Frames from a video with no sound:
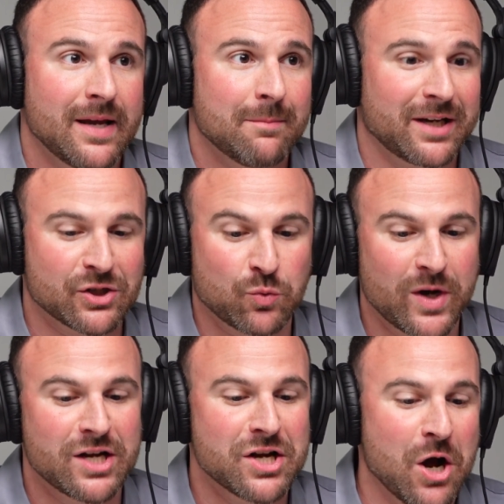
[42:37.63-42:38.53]
because
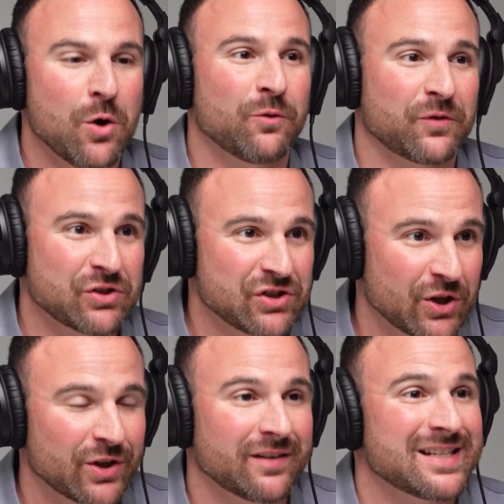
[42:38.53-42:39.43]
we know for
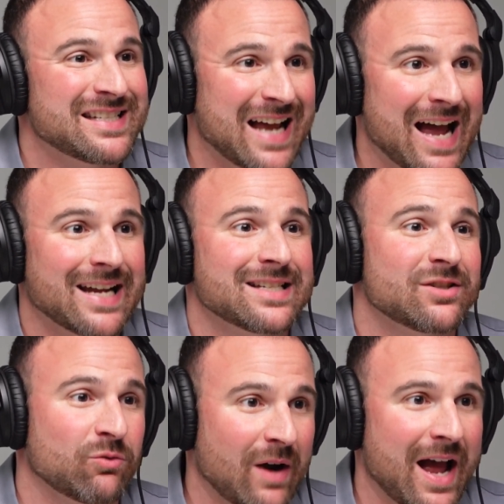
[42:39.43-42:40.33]
certain the science
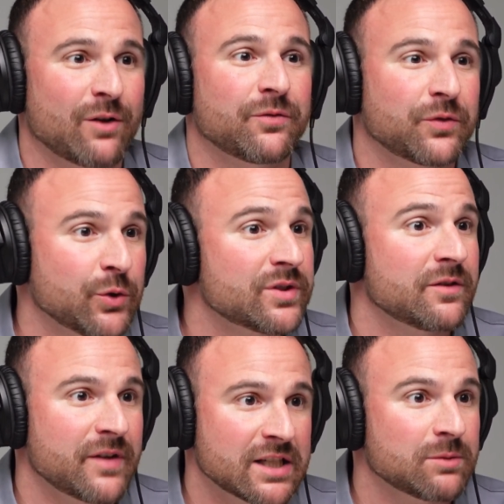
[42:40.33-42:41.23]
around fruits and
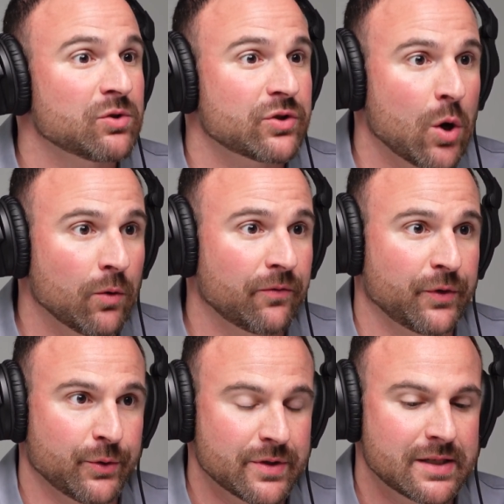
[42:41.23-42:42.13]
vegetables and whole
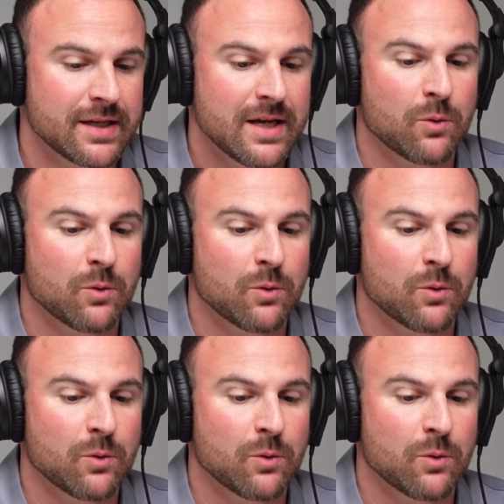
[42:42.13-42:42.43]
foods.